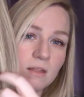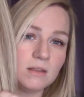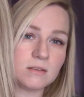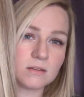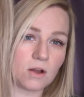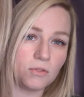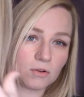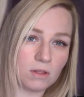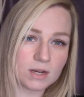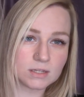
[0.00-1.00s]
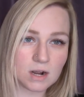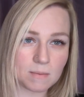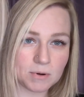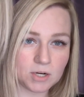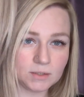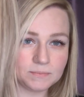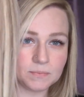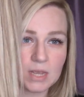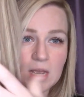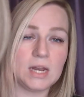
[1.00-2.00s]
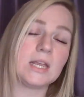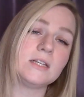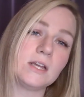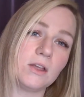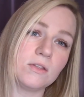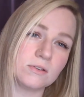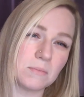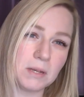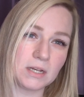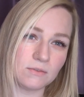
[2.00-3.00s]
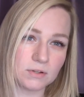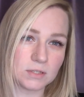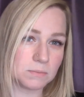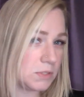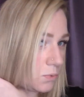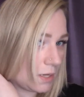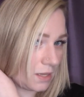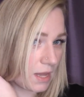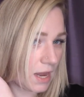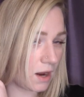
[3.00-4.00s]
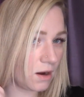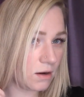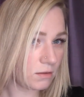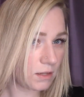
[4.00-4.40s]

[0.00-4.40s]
This is called their Luxe Topper, and I can tell you there's a big difference between the hair.